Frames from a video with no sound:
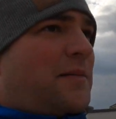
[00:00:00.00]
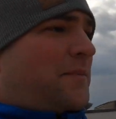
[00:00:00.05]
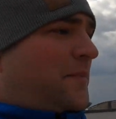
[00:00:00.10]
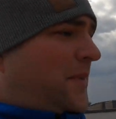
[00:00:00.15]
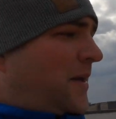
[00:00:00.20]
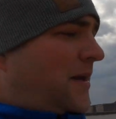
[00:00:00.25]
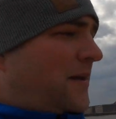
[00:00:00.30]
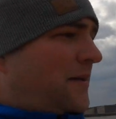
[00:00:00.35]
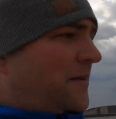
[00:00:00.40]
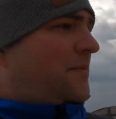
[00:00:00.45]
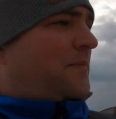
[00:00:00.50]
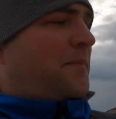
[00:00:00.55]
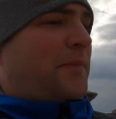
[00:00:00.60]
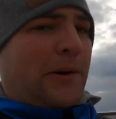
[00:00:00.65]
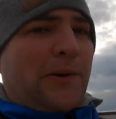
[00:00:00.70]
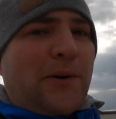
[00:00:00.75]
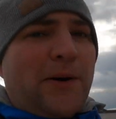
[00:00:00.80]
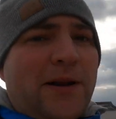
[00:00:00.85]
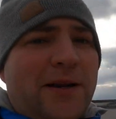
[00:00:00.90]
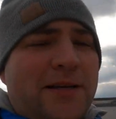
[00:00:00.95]
But
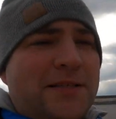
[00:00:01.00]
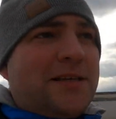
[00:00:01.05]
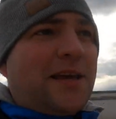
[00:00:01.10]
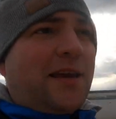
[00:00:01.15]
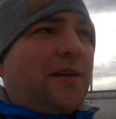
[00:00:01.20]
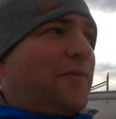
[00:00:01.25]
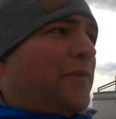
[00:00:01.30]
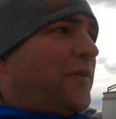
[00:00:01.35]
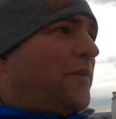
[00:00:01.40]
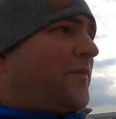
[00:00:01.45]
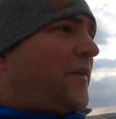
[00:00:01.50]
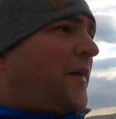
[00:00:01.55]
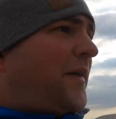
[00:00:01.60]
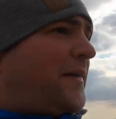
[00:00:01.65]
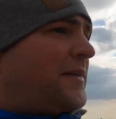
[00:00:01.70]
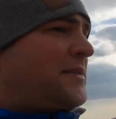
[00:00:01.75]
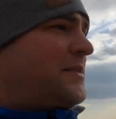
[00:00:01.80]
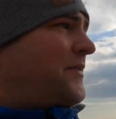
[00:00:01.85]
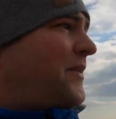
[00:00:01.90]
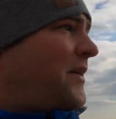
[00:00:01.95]
quite nice to get a few
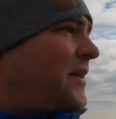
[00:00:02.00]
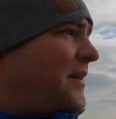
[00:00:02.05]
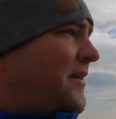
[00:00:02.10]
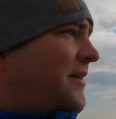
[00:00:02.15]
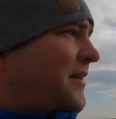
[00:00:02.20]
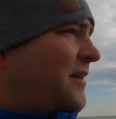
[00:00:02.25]
photos of it.